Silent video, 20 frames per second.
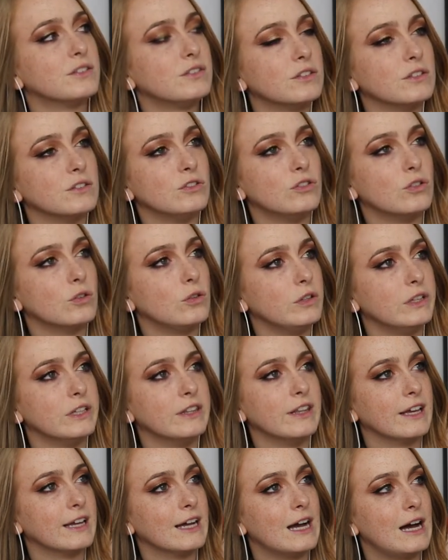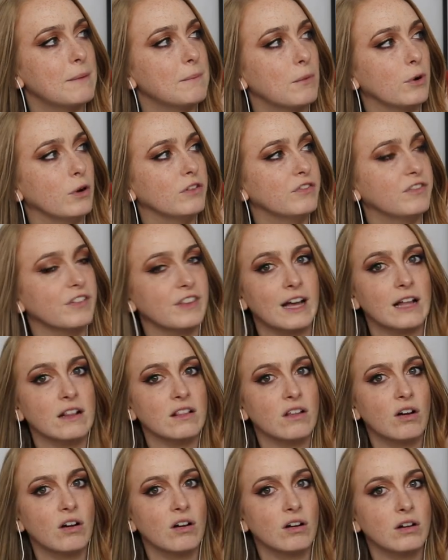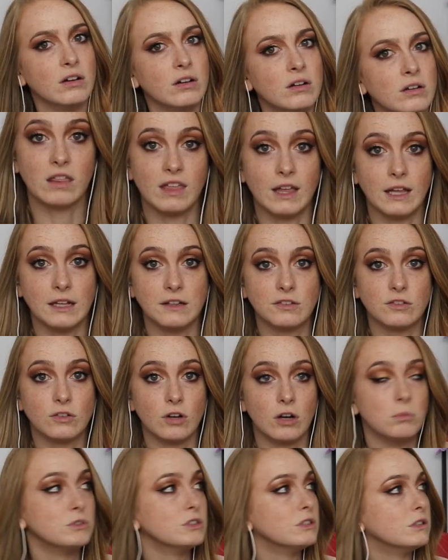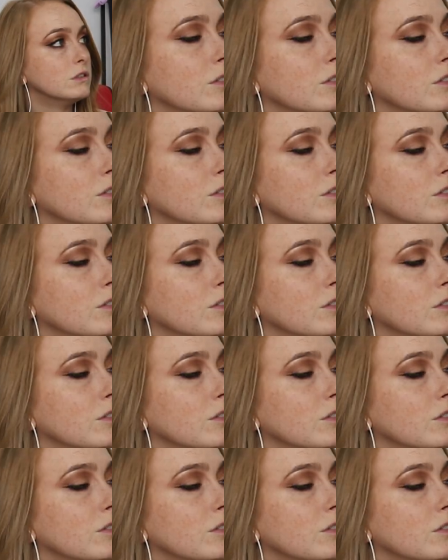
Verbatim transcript: so surely they can't mow for that long. I think it stopped.